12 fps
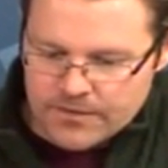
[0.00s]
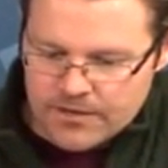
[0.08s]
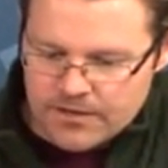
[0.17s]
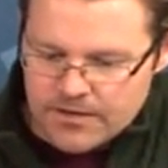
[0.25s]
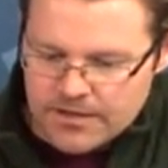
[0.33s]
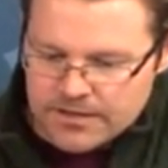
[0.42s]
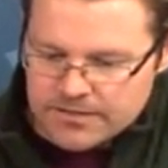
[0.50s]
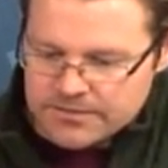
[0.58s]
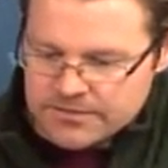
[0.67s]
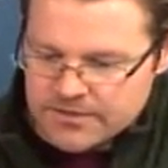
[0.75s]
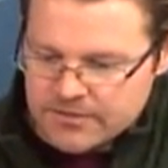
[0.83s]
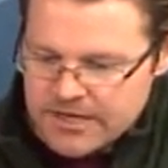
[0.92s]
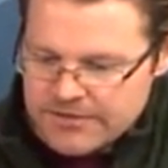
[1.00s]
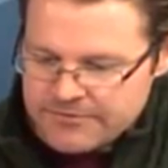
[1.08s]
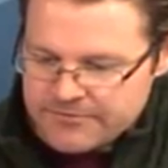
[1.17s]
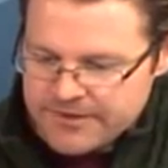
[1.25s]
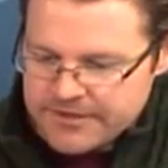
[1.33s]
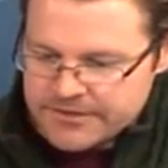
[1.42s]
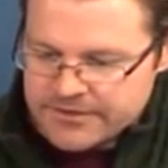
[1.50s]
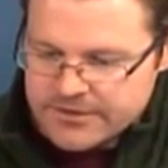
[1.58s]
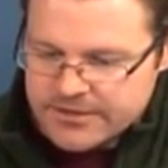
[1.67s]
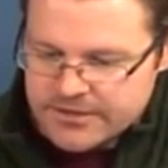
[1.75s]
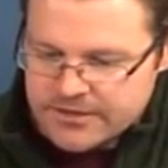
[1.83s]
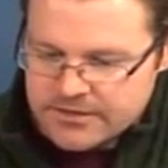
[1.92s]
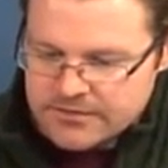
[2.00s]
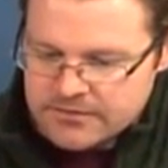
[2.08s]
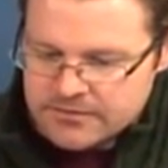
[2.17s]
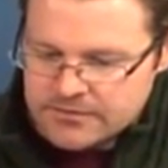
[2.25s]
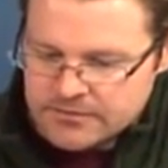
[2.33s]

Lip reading: All right, so we have a vector here.